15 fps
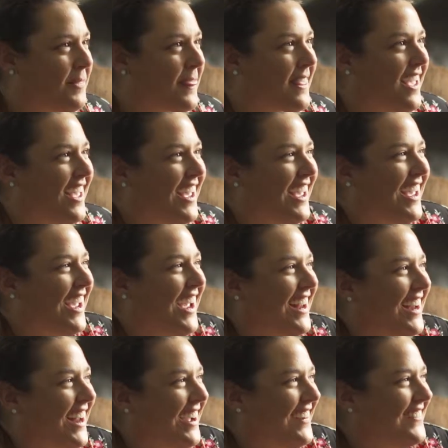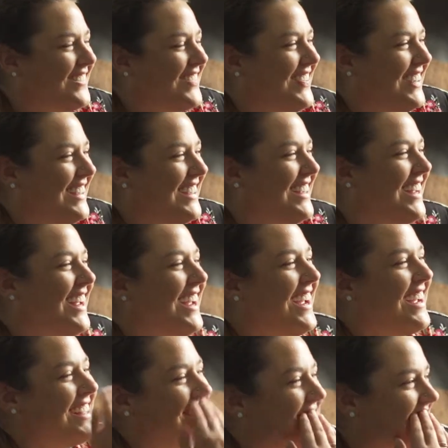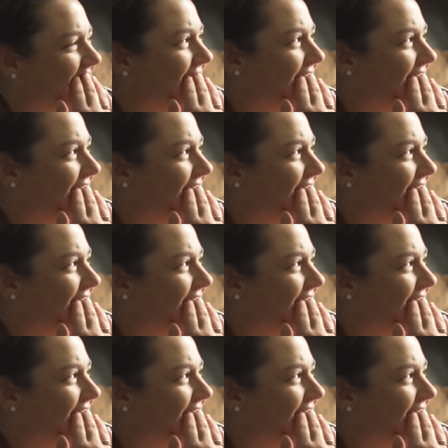Cup to me is like they have a